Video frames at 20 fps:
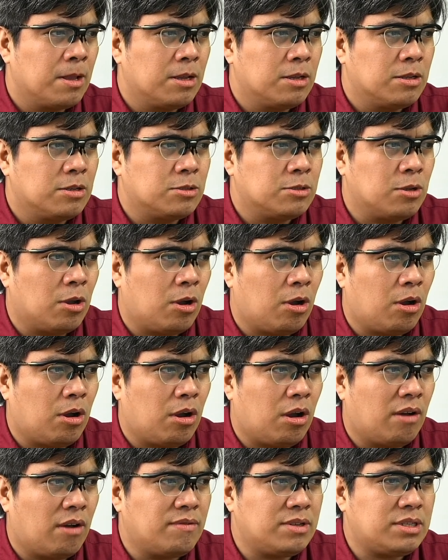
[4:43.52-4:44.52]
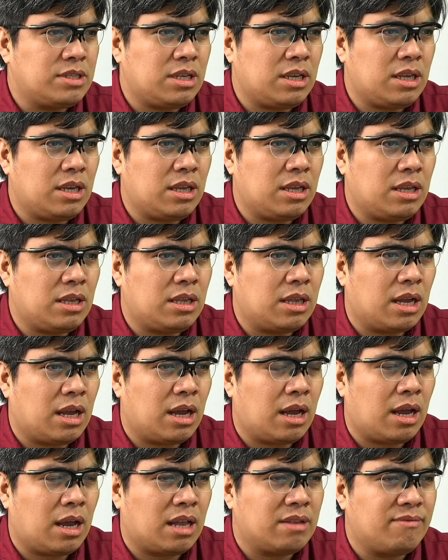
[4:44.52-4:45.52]
So obviously
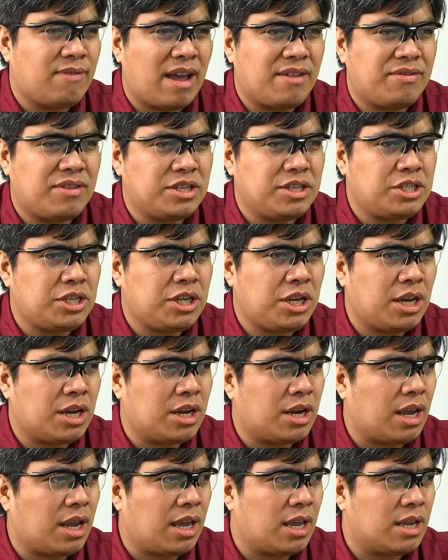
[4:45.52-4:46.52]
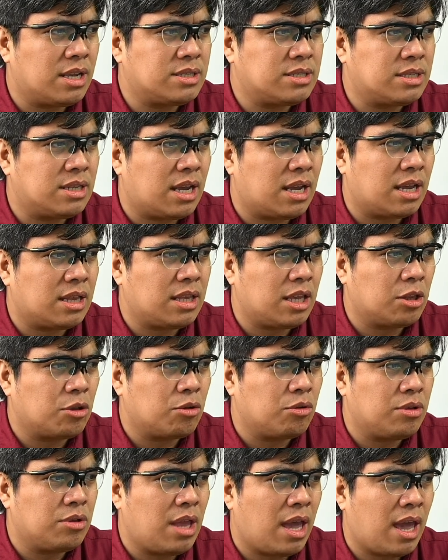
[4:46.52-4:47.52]
the advantage here is that it
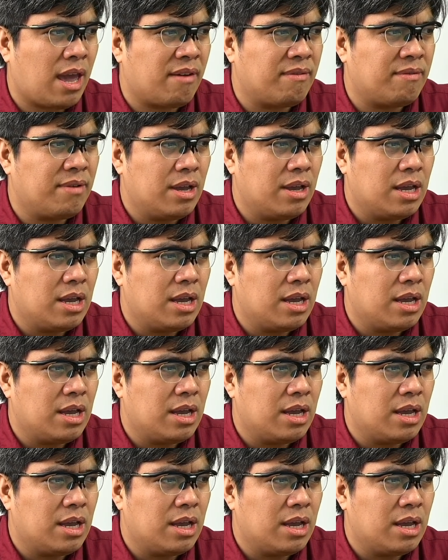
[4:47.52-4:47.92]
could have